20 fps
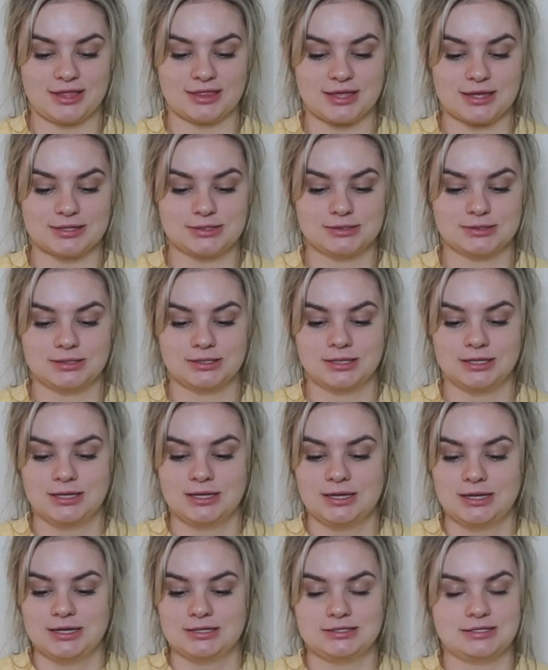like this.
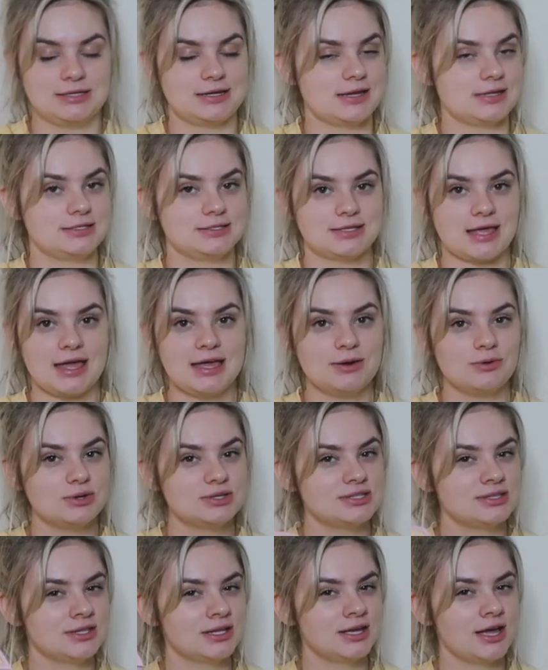Did I say it
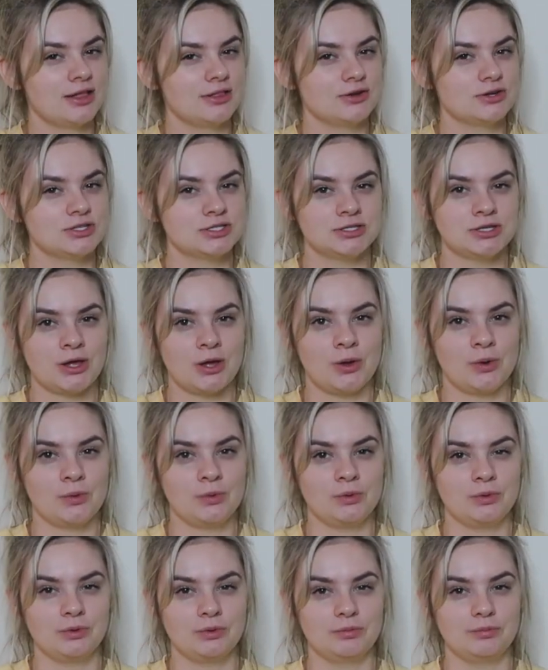was in the color
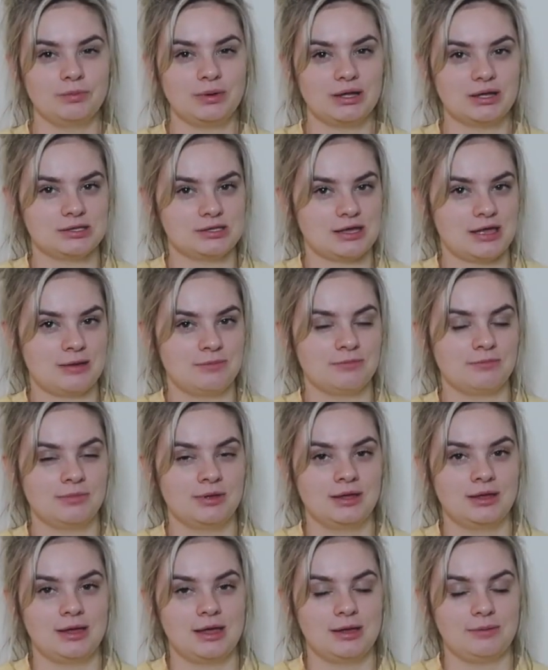snow? Because I'm
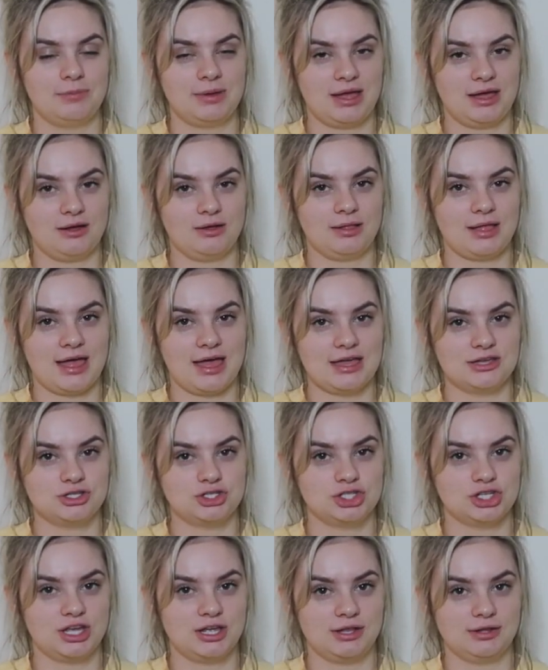pale as
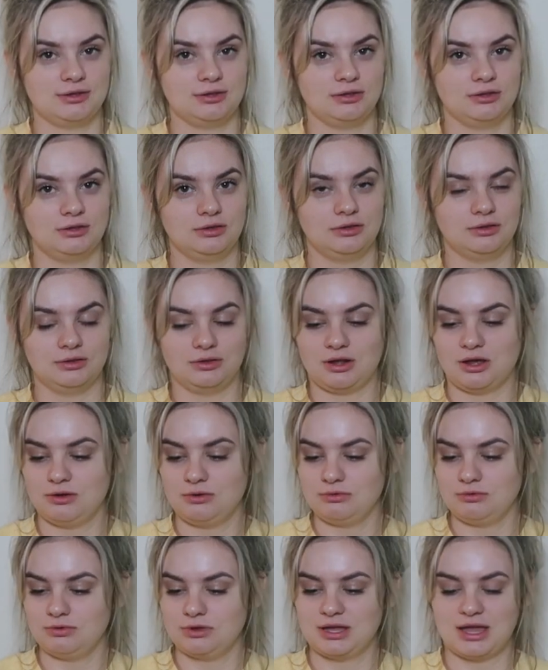shit.
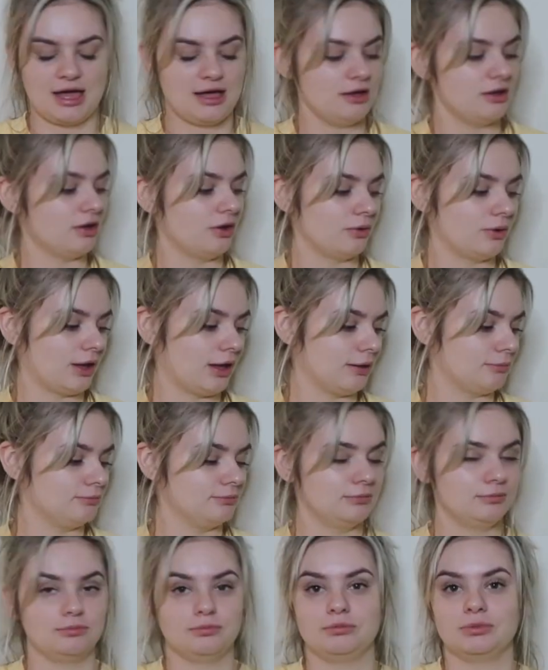No? Yeah? Okay.
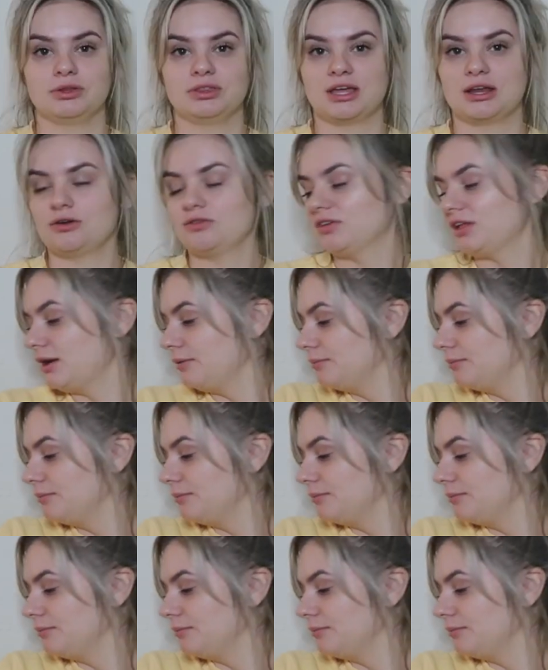I'll put that over